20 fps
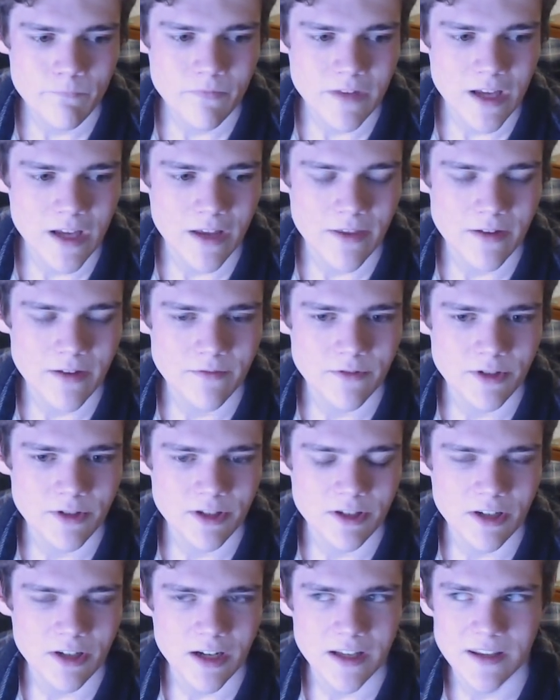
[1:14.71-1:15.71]
yeah, then for
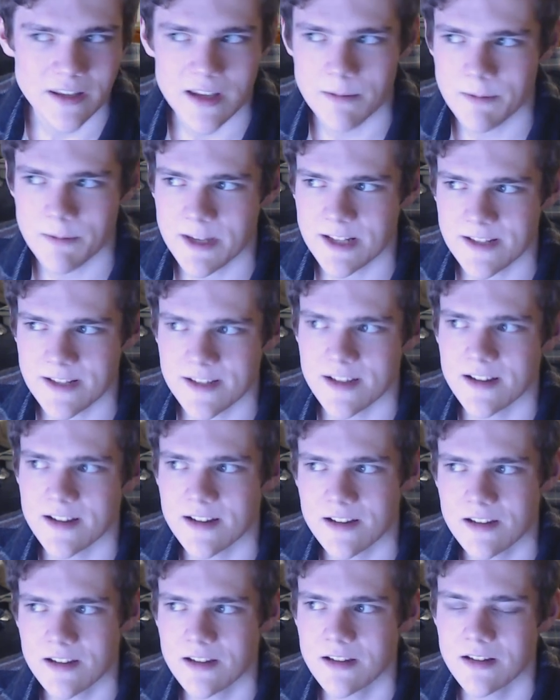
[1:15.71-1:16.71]
dinner I had that
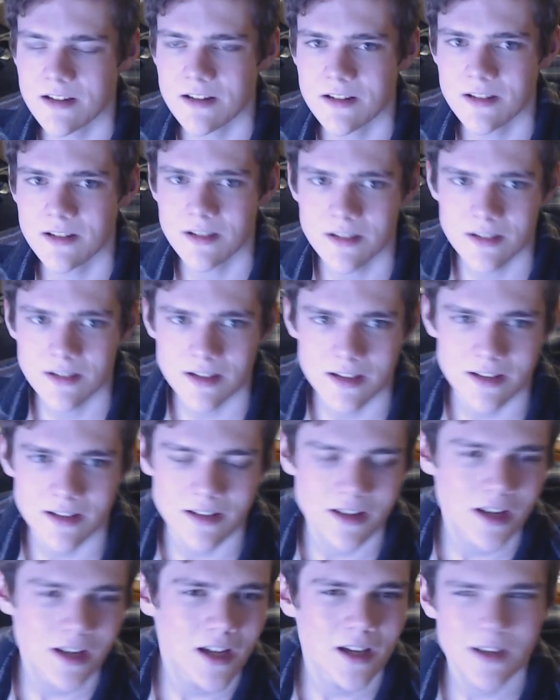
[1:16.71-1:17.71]
pizza and
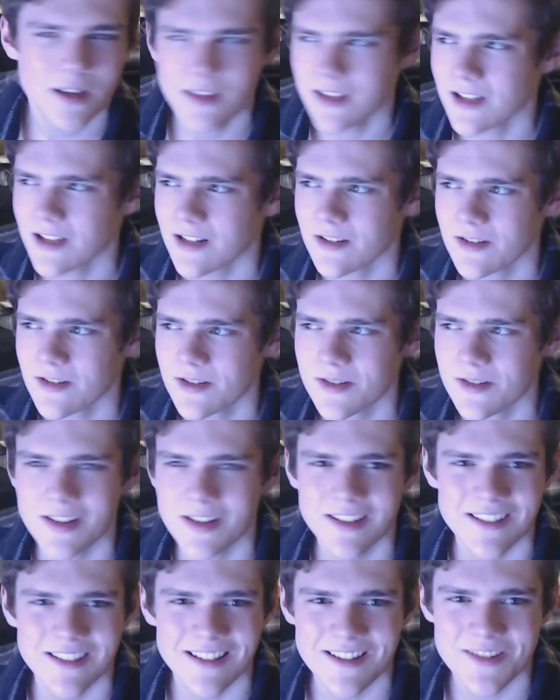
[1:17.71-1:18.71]
yeah, nothing's
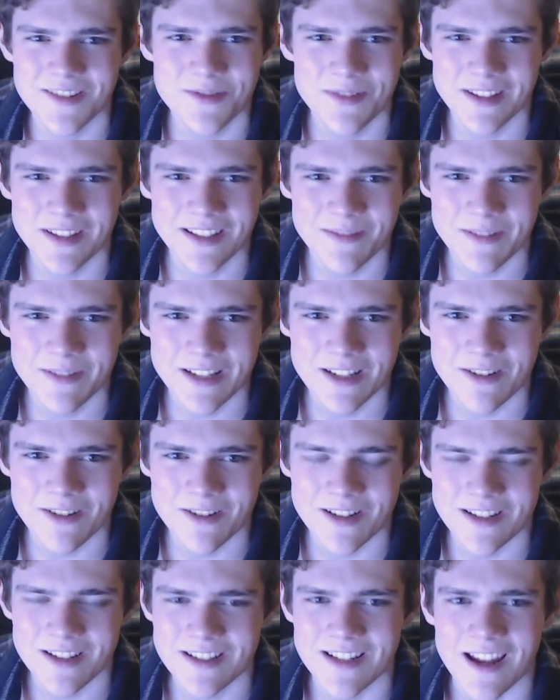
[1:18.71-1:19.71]
nothing's really been going
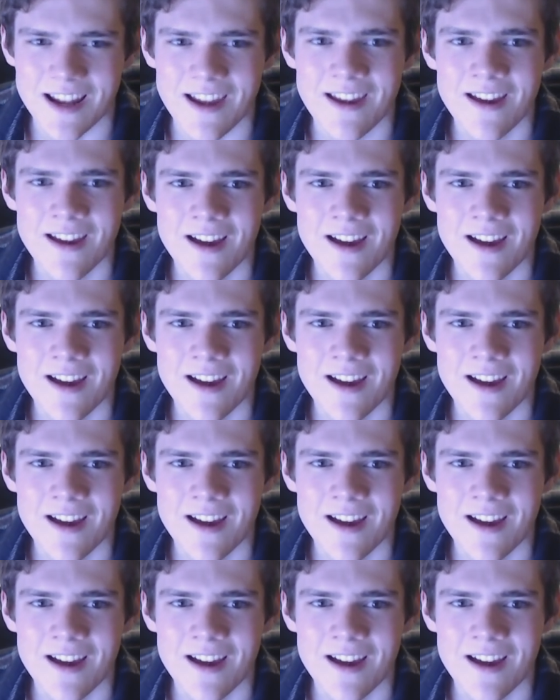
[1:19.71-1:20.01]
on today.